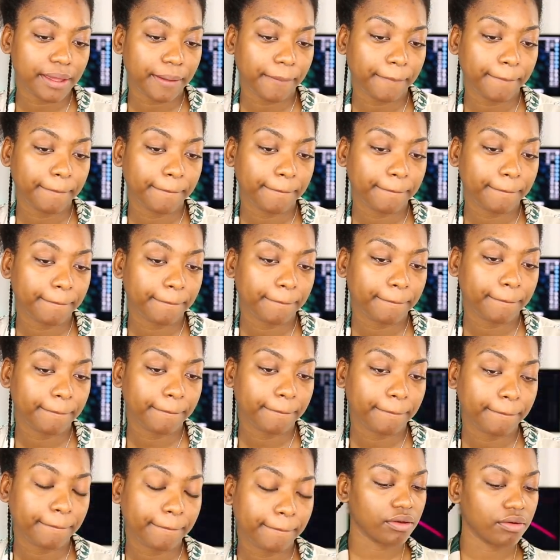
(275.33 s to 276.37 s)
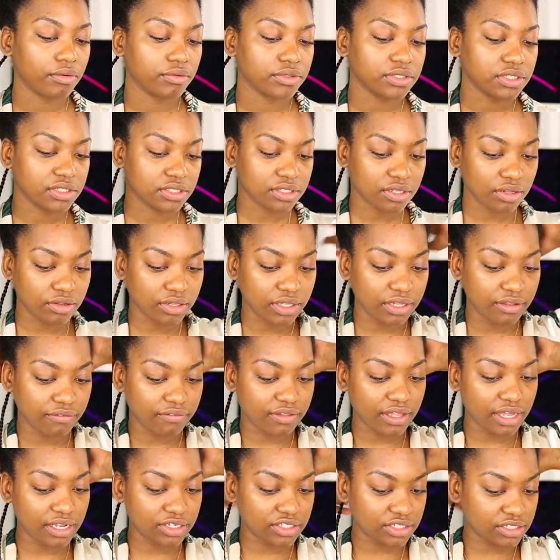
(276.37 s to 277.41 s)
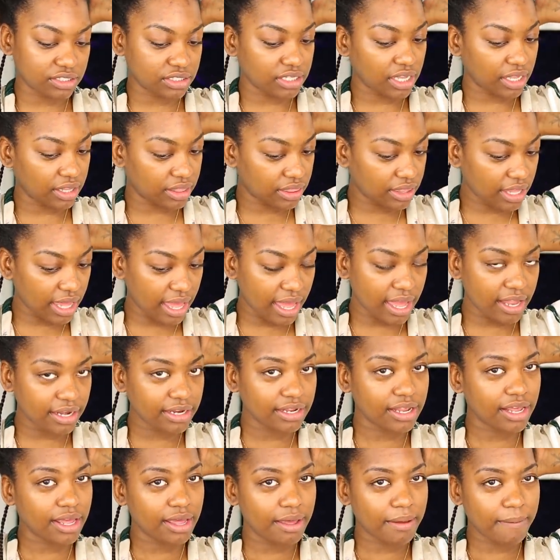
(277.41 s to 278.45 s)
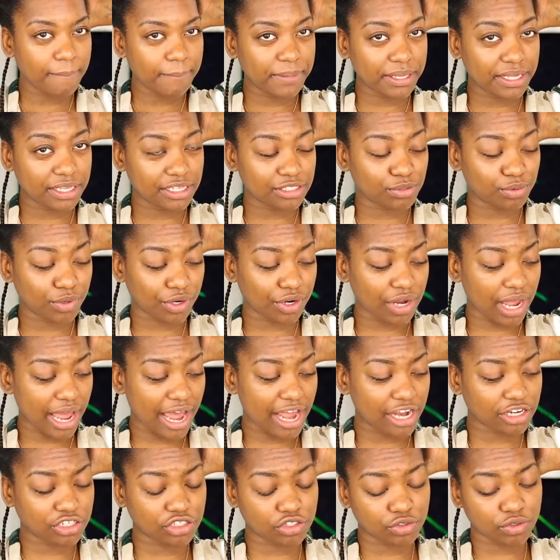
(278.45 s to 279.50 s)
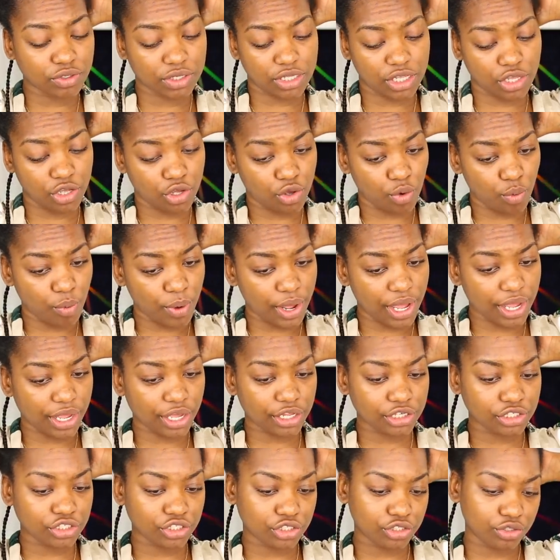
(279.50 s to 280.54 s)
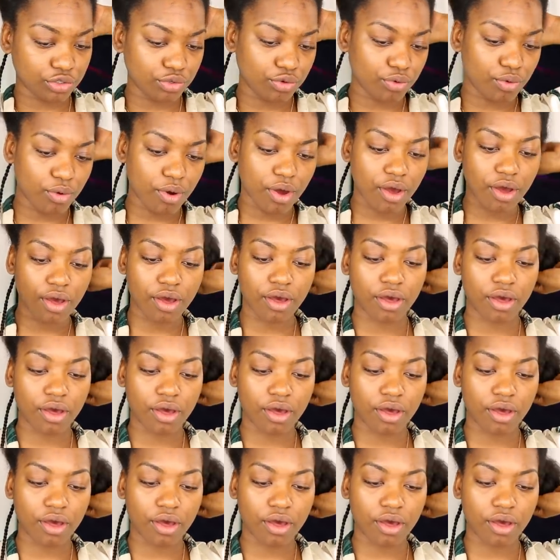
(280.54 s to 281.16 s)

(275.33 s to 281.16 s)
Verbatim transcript: I'm just going to leave that just like that, because we're actually going to